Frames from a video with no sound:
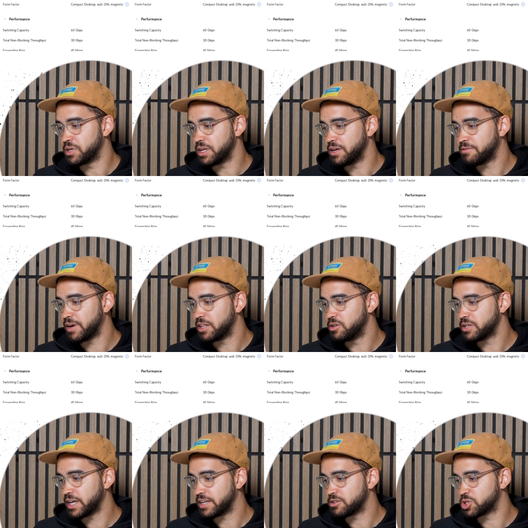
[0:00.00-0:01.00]
But if I
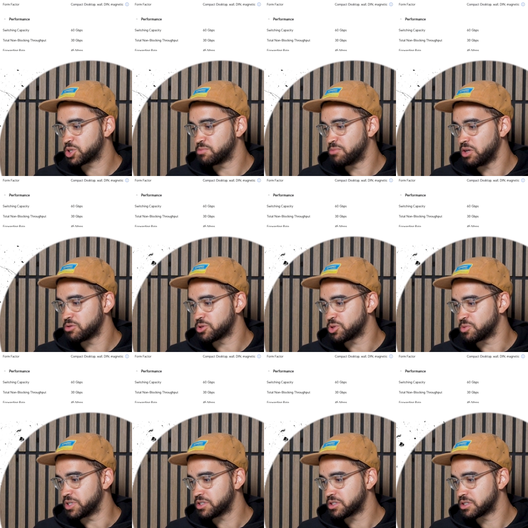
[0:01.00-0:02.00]
look at a smaller
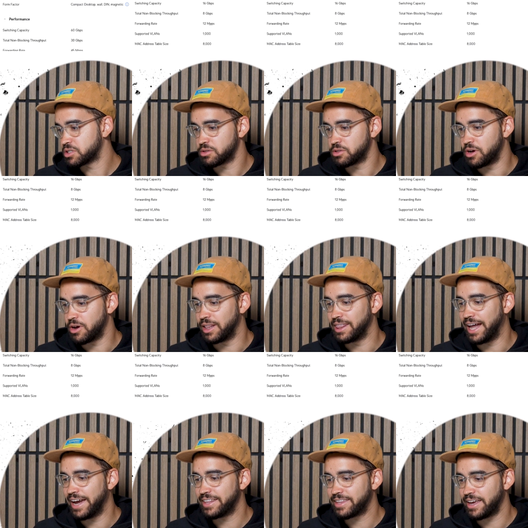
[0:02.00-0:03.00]
switch, the
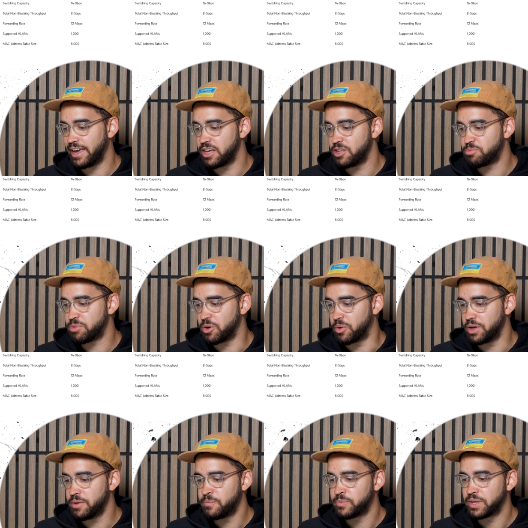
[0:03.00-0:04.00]
Lite 8
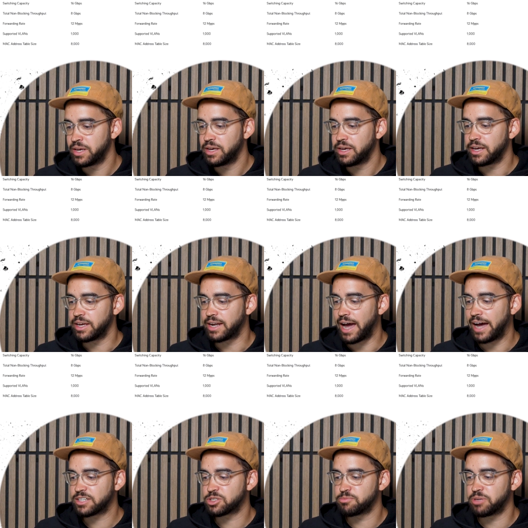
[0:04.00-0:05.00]
PoE, it
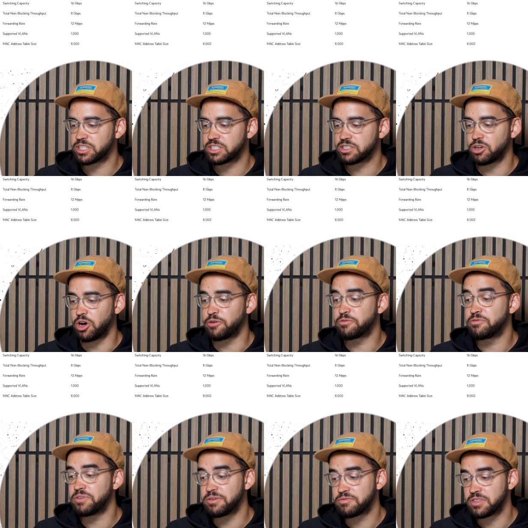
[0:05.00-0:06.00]
has a budget of
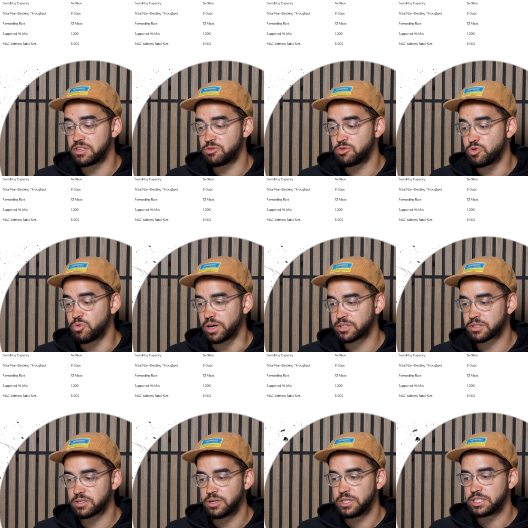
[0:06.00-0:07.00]
52
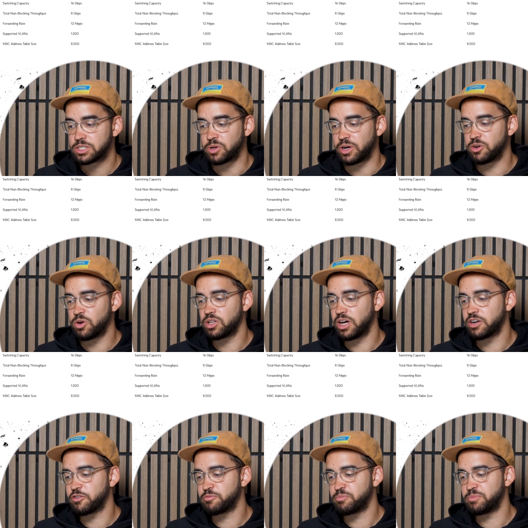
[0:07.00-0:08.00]
watts. So I know a lot
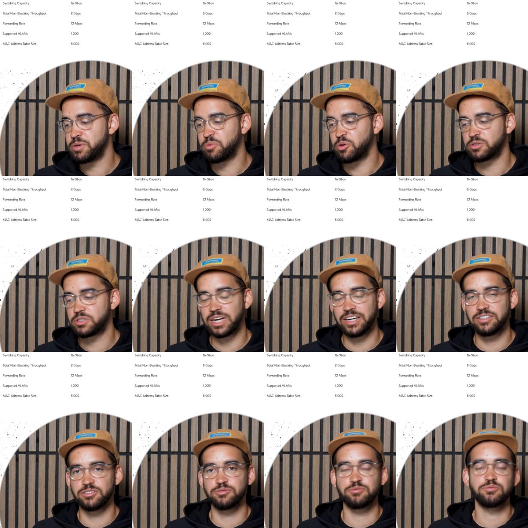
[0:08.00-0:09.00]
of people
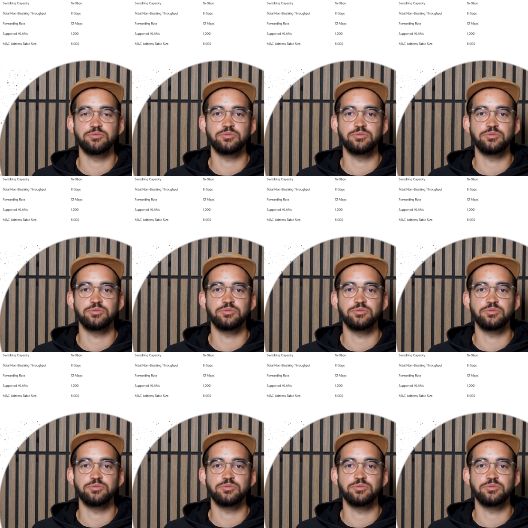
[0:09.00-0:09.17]
kind of